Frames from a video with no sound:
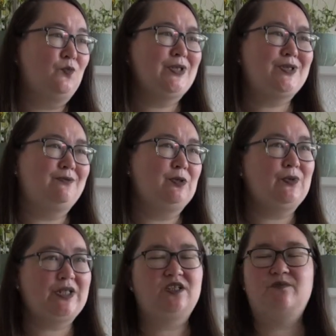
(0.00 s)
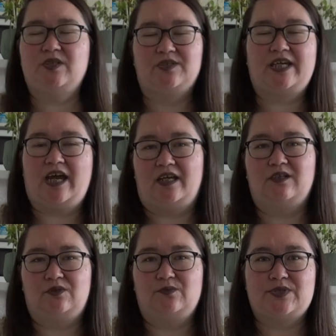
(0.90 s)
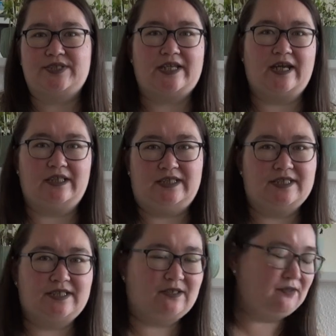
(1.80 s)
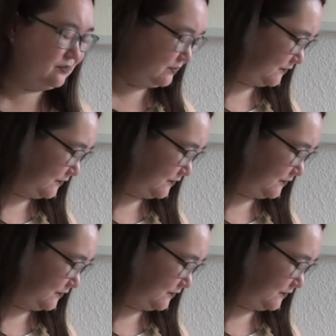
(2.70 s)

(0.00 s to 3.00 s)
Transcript: we we communicate almost daily, so